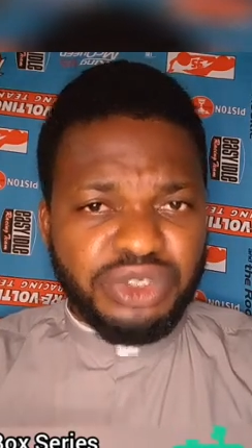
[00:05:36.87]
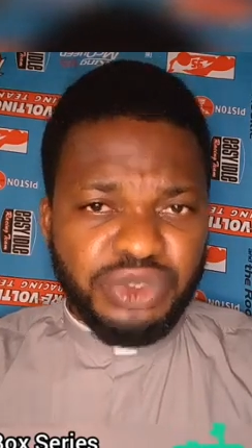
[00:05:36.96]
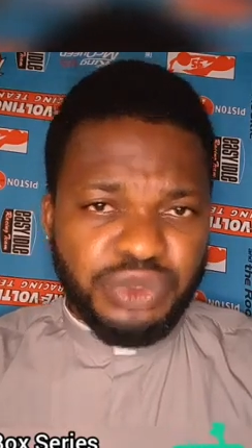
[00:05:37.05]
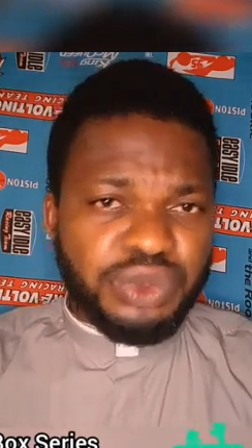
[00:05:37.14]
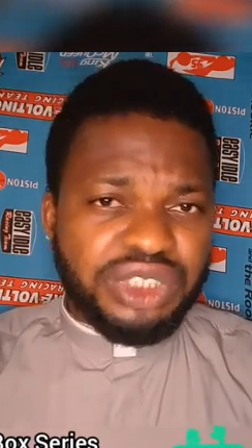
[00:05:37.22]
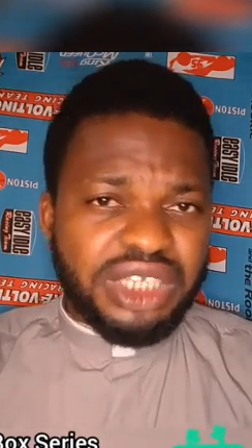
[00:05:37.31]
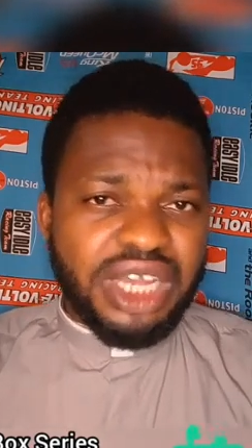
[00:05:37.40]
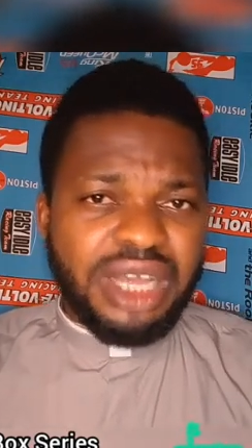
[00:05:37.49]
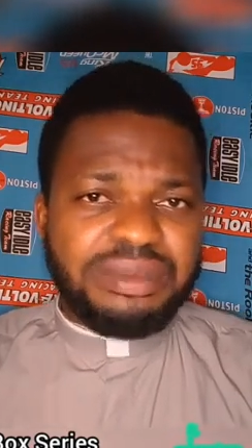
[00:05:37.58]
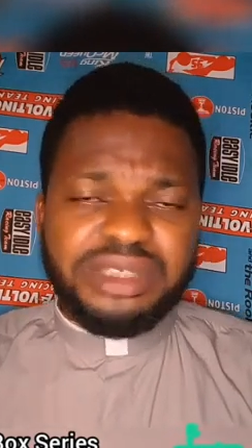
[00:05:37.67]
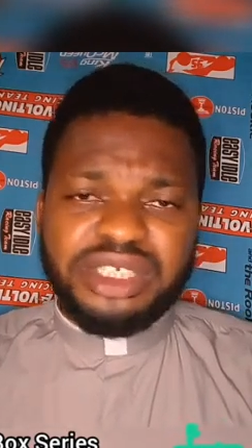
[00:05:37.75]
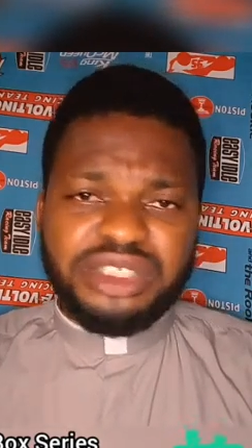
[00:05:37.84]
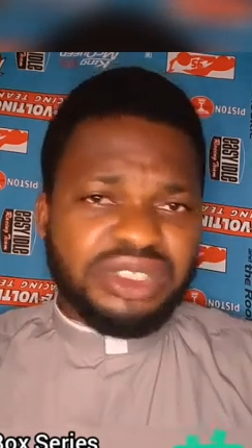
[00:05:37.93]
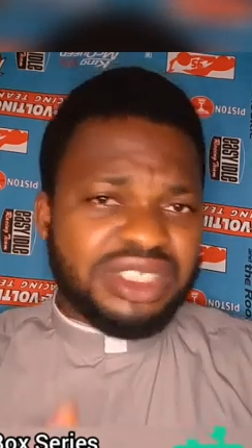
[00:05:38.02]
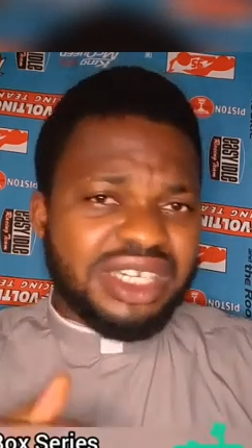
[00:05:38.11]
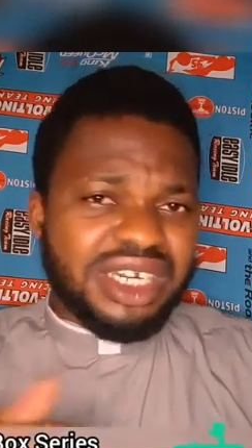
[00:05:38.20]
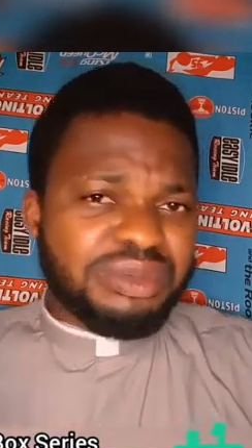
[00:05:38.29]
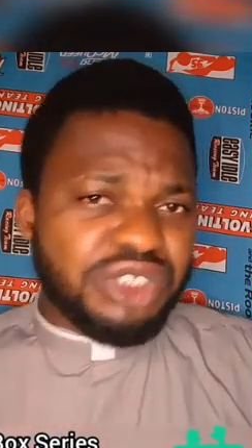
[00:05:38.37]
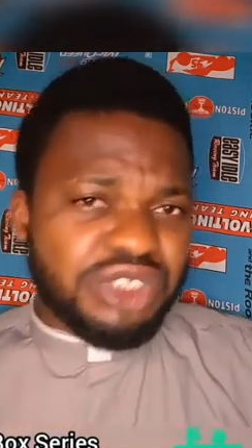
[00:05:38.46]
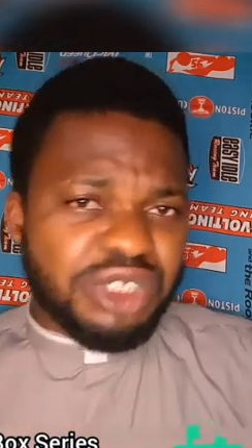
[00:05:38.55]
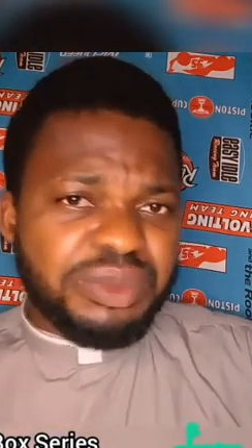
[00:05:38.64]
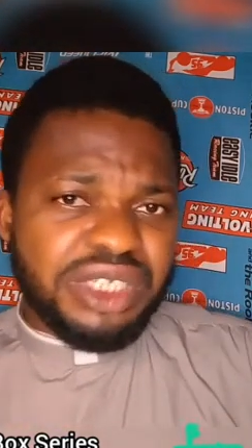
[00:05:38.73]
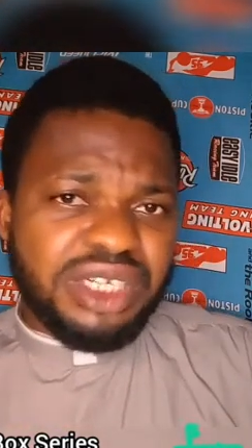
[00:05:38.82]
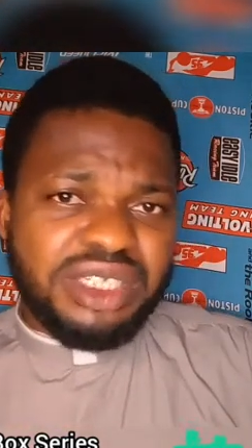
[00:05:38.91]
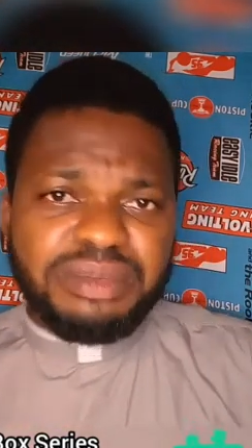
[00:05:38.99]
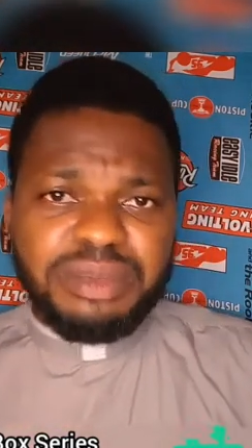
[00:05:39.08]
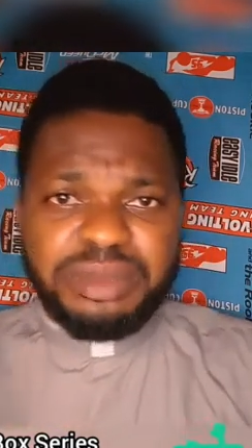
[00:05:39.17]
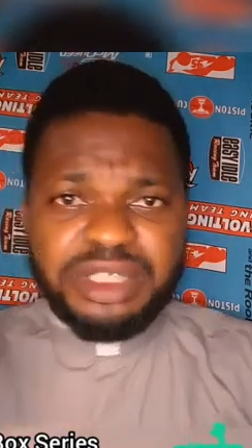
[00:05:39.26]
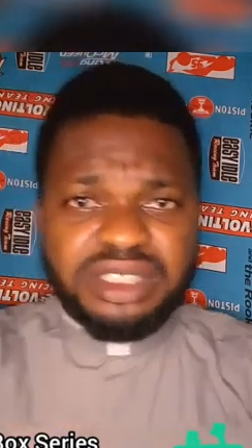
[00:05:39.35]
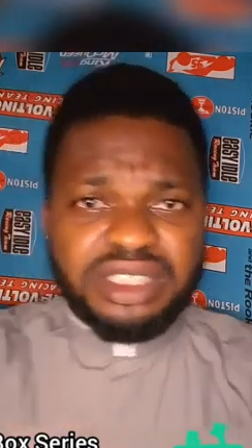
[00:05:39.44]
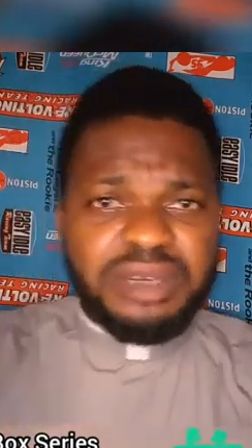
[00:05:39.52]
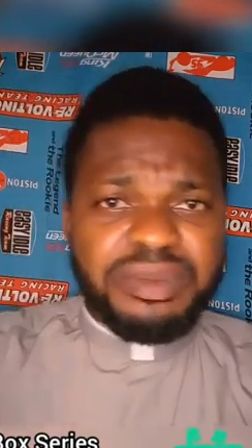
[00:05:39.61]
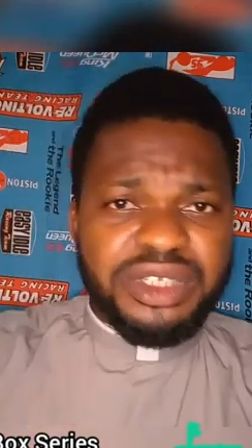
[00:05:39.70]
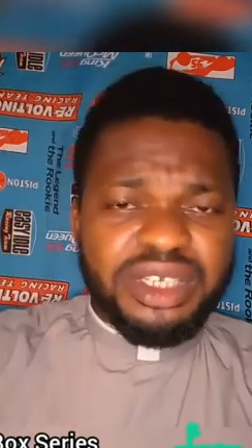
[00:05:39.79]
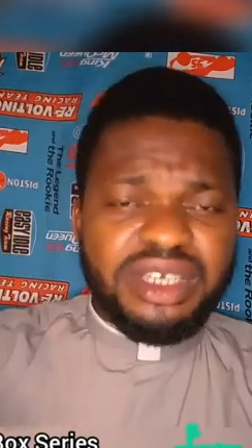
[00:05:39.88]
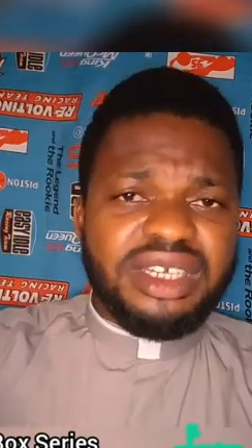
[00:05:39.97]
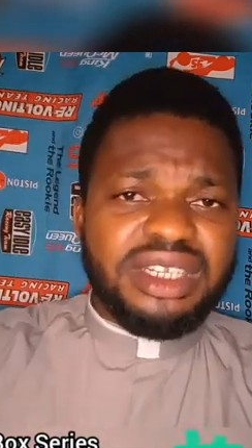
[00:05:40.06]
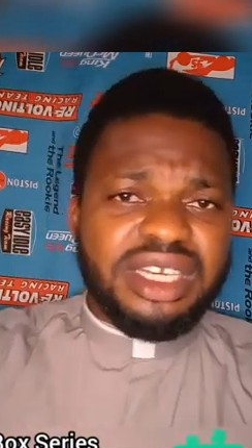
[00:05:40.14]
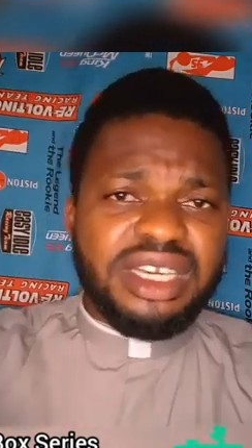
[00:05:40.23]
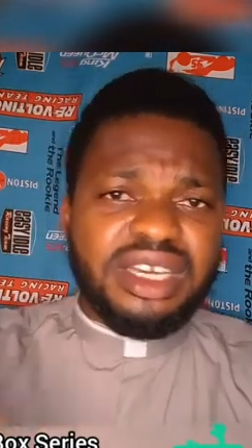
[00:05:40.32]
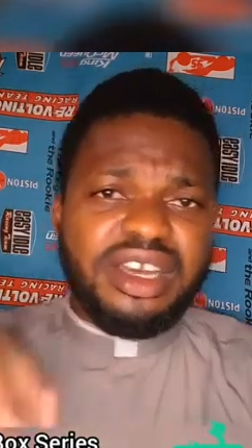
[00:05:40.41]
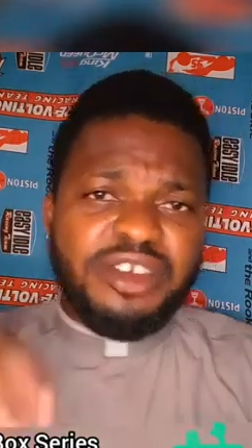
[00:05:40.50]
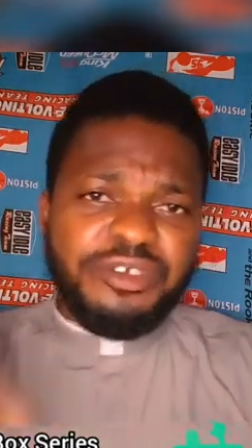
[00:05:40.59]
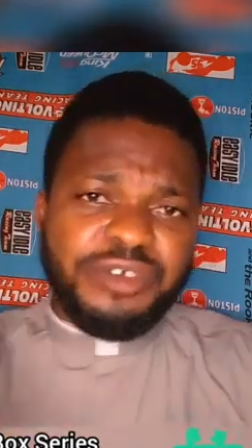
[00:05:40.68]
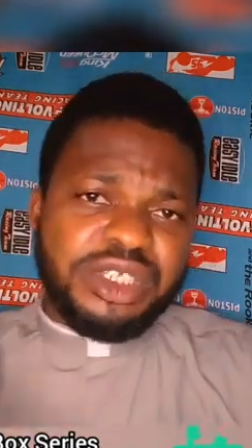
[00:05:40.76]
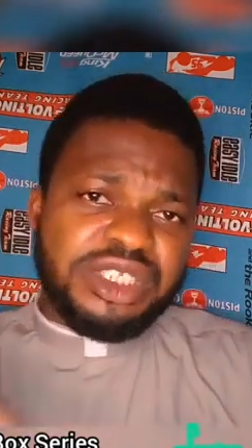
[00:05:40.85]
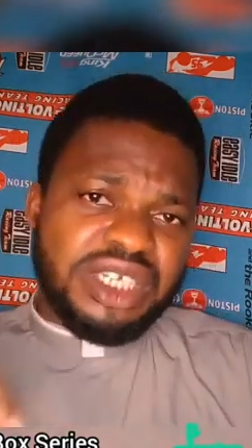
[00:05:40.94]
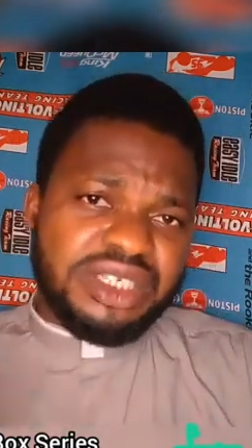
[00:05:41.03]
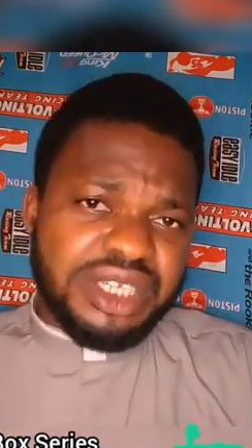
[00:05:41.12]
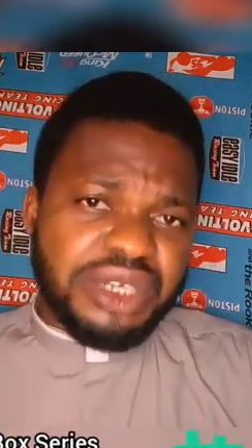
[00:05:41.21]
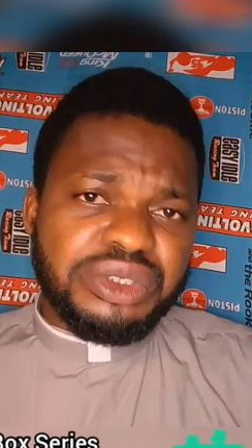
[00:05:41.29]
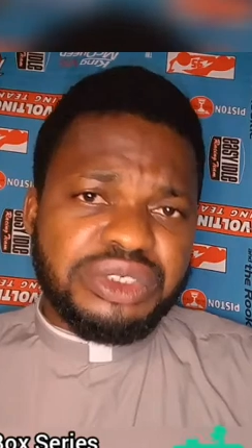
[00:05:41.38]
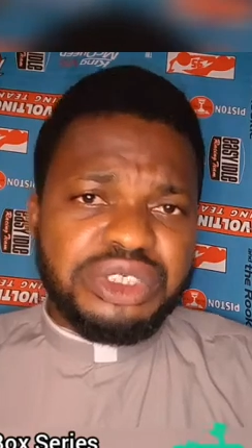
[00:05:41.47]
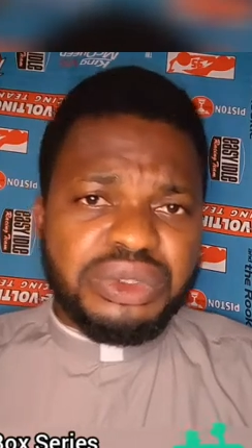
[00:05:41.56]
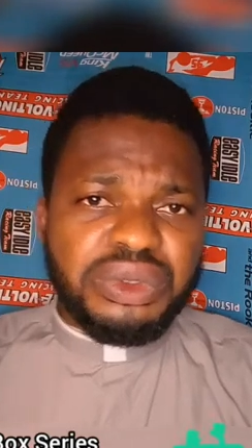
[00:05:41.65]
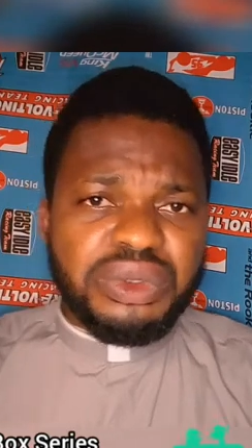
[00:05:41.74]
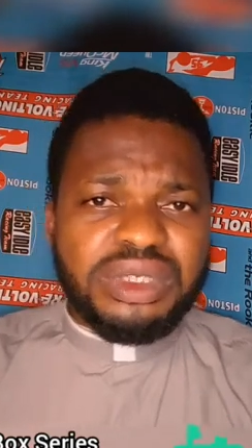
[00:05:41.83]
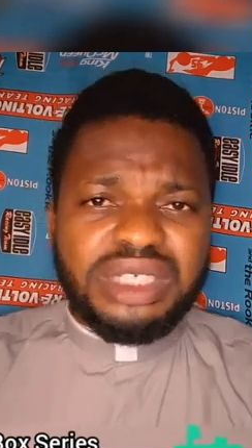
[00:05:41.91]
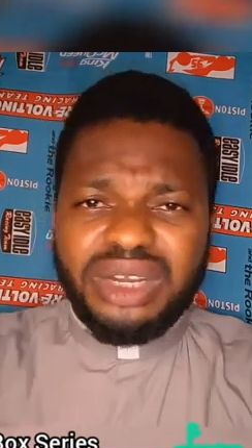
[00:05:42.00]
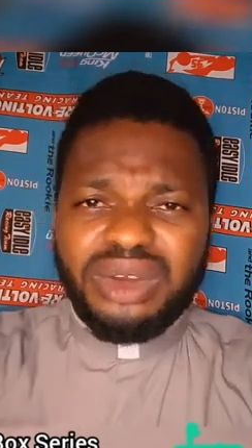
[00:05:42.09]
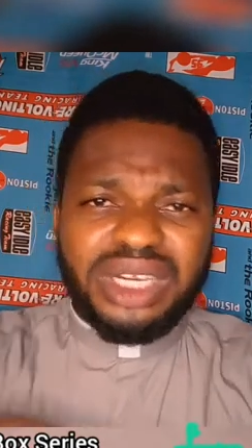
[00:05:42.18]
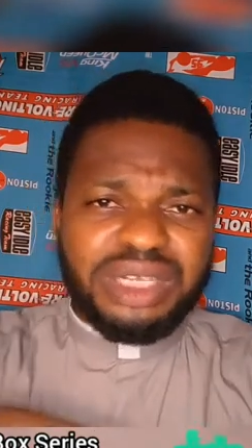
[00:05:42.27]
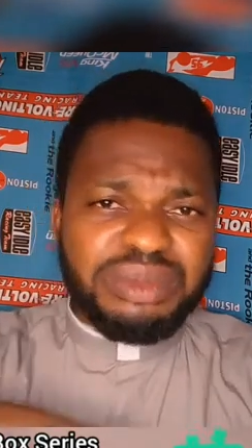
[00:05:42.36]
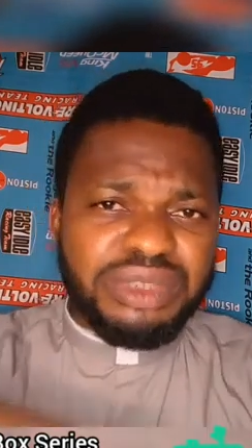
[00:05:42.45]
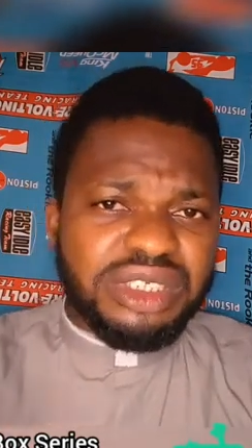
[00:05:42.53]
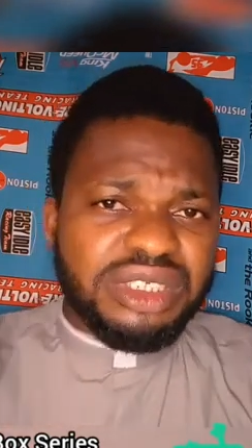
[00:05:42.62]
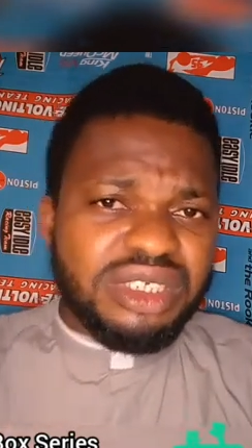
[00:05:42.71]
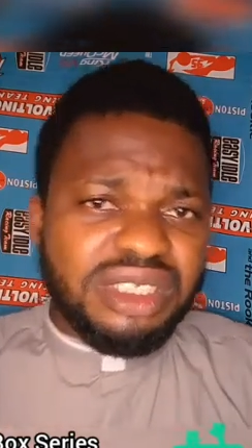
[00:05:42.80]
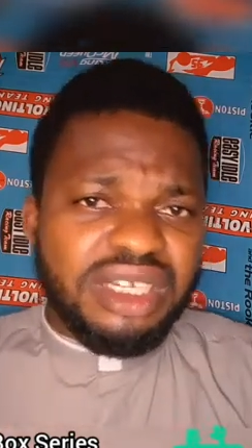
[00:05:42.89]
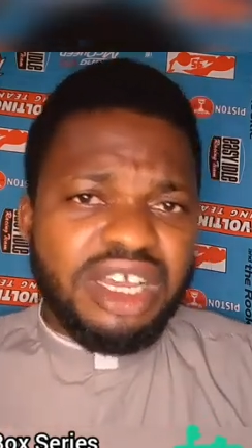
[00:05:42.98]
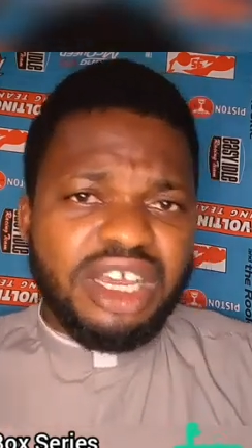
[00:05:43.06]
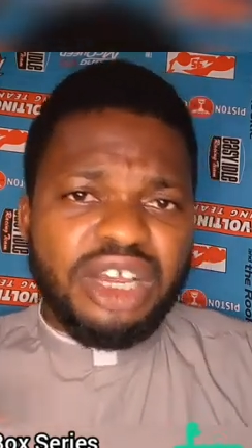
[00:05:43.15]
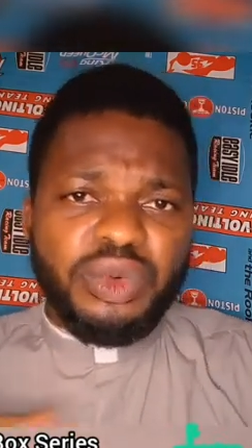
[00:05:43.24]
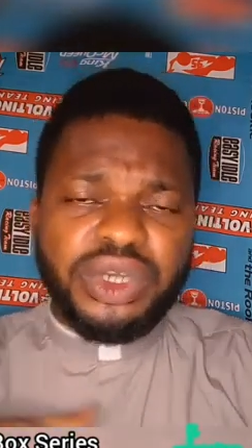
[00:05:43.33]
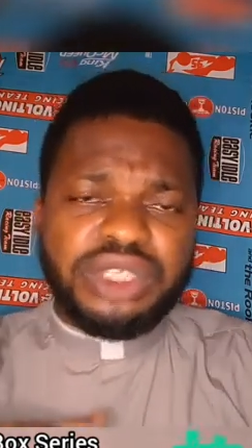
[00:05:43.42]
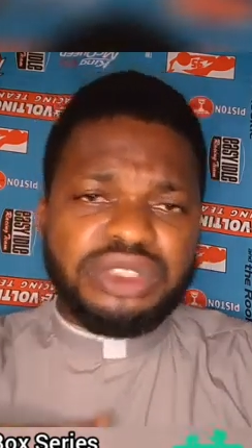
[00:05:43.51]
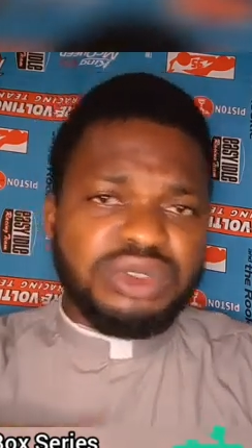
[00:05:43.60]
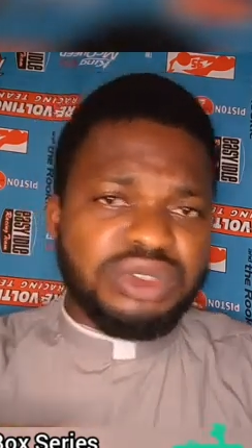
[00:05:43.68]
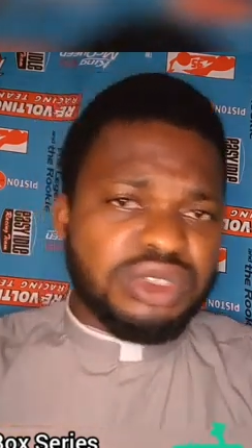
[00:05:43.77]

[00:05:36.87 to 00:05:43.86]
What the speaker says: through jam. They just get admission immediately. Maybe the same year they finish their secondary school, they got admission, went to